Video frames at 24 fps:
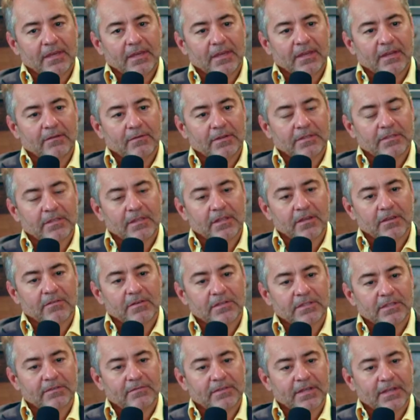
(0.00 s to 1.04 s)
You know, I went to the
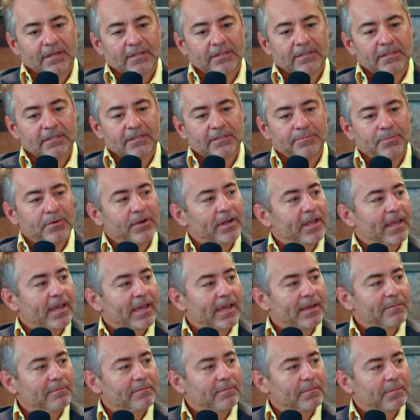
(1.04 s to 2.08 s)
University of Texas spring
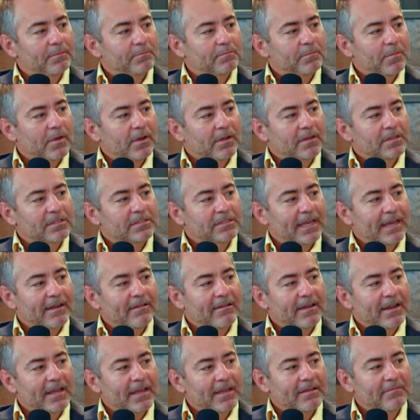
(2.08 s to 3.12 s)
game on
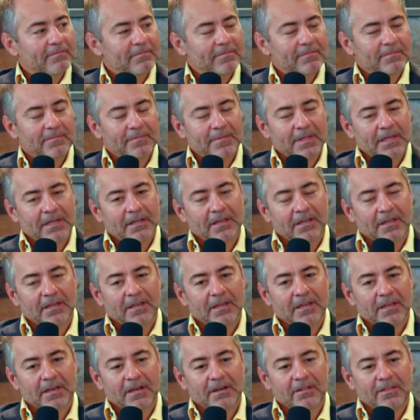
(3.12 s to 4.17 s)
Saturday. They looked
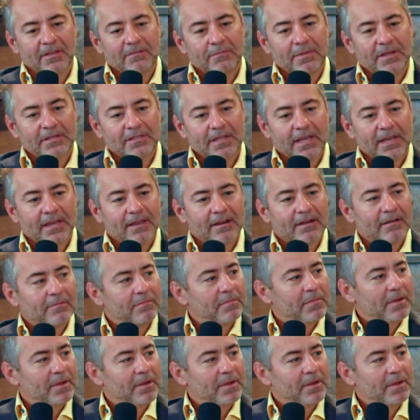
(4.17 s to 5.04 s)
good. You know, they've been taking our,